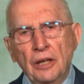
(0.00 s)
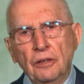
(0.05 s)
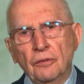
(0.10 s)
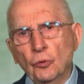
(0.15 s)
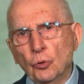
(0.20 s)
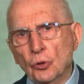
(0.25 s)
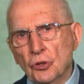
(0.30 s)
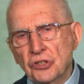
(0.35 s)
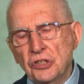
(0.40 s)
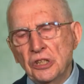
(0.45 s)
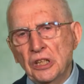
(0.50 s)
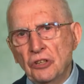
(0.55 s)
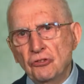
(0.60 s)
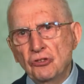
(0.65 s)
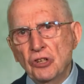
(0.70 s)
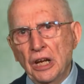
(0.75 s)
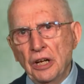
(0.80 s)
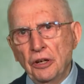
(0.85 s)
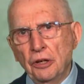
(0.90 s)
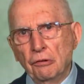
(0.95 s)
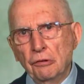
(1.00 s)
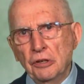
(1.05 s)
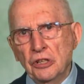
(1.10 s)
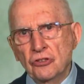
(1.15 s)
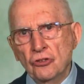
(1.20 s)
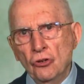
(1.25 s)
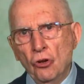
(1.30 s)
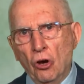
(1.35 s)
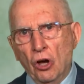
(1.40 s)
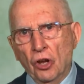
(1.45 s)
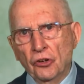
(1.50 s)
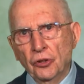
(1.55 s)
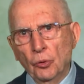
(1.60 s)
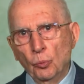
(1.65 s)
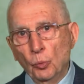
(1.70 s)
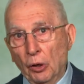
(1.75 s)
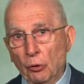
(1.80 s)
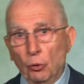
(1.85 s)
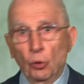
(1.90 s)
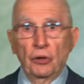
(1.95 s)
And of course the agenda is not,
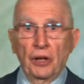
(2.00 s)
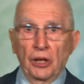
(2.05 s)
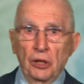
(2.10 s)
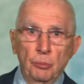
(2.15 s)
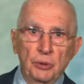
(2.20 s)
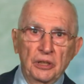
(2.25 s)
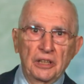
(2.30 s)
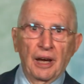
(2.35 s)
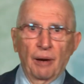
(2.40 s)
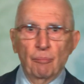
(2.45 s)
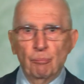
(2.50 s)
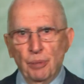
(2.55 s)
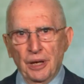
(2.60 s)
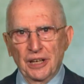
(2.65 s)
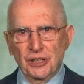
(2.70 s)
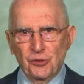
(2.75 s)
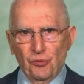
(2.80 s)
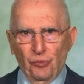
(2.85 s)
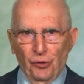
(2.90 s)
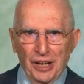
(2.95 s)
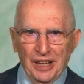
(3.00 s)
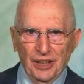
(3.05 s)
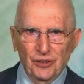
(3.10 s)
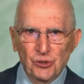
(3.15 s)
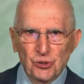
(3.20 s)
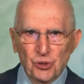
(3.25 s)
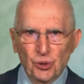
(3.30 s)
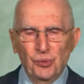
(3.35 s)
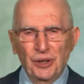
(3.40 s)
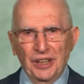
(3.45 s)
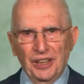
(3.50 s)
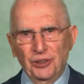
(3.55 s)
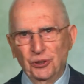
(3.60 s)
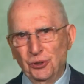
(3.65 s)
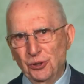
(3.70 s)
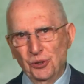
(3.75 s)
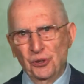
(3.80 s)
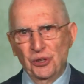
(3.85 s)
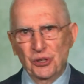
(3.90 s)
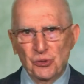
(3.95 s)
we're all going to become best friends or we're going
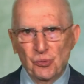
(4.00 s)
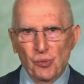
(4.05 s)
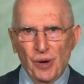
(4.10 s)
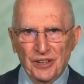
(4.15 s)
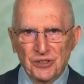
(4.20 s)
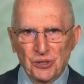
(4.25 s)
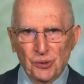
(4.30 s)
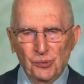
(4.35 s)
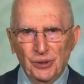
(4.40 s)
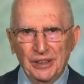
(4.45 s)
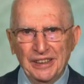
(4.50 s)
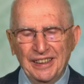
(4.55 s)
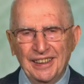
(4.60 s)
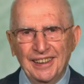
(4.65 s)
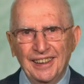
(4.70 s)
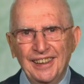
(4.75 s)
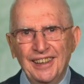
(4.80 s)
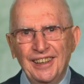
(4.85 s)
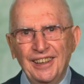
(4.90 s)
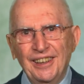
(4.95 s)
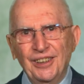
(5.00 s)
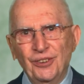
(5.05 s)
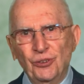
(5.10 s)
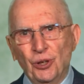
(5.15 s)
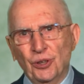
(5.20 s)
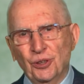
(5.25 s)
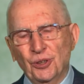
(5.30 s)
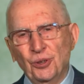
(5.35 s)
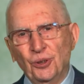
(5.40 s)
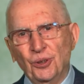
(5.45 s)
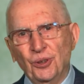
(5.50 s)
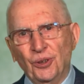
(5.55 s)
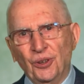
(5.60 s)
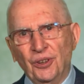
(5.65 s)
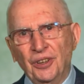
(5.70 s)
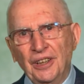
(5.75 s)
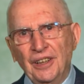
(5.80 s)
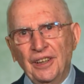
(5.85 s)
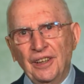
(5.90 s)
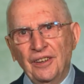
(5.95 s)
to do this once a week, not at
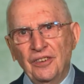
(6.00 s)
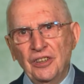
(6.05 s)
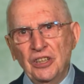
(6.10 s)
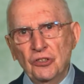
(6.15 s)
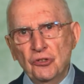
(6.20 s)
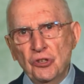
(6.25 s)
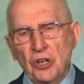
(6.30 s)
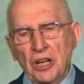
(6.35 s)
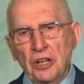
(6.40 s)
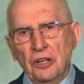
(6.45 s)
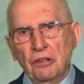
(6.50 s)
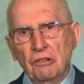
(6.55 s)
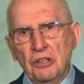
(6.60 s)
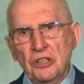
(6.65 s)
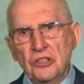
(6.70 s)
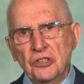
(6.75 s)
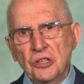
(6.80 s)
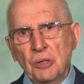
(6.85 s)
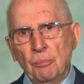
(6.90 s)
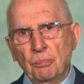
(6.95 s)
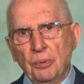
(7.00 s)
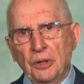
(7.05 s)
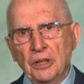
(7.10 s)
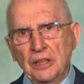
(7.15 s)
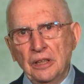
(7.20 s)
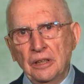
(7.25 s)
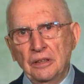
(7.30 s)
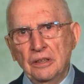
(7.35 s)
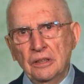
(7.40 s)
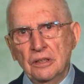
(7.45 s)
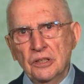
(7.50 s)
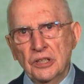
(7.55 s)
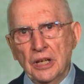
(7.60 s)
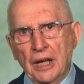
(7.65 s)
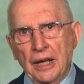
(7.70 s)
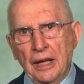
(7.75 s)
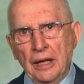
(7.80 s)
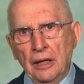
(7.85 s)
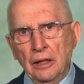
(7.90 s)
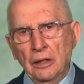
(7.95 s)
all. The agenda is simply
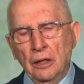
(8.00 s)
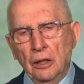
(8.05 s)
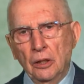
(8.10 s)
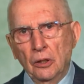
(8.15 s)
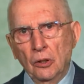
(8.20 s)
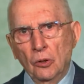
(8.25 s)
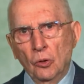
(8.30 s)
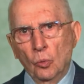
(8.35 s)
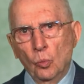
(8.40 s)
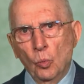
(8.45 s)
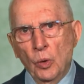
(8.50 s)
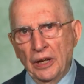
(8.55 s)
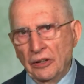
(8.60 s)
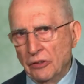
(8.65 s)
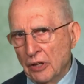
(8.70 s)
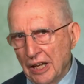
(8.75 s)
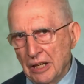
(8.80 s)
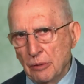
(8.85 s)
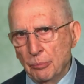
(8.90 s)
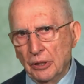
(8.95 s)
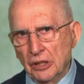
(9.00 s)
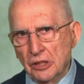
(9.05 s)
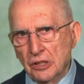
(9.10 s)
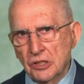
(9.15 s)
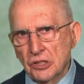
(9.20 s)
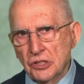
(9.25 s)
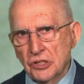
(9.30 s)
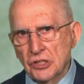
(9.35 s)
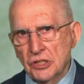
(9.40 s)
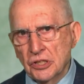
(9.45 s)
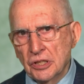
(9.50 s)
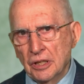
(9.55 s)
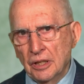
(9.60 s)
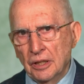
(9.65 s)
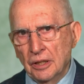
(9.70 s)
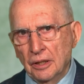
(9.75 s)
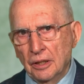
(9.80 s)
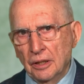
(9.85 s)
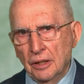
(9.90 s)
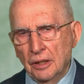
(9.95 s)
saying, we're neighbours,
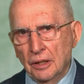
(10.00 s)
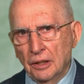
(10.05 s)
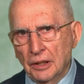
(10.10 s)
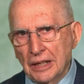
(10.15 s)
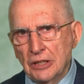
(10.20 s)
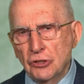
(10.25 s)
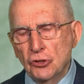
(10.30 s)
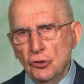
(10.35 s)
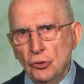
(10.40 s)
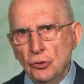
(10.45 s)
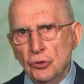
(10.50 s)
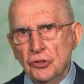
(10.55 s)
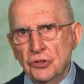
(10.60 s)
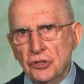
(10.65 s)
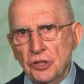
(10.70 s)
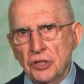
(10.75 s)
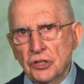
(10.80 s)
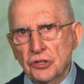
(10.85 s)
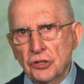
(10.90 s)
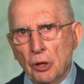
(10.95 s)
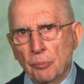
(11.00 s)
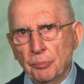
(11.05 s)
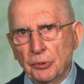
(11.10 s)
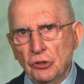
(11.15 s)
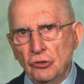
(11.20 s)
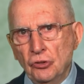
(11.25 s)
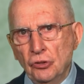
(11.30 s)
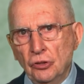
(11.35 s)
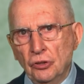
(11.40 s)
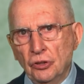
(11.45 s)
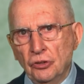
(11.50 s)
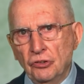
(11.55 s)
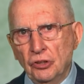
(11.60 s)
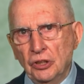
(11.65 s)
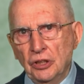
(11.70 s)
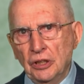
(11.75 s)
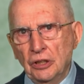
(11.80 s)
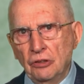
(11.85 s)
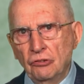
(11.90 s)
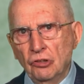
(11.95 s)
let's use this
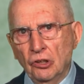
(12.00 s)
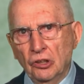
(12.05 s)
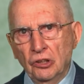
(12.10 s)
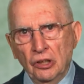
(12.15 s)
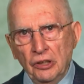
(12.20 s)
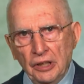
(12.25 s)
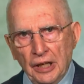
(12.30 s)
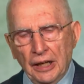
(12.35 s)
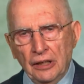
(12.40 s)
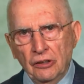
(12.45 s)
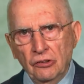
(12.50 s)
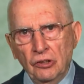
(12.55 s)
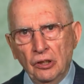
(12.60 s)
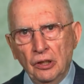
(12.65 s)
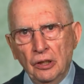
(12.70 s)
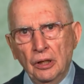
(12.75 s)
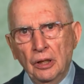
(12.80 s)
opportunity to connect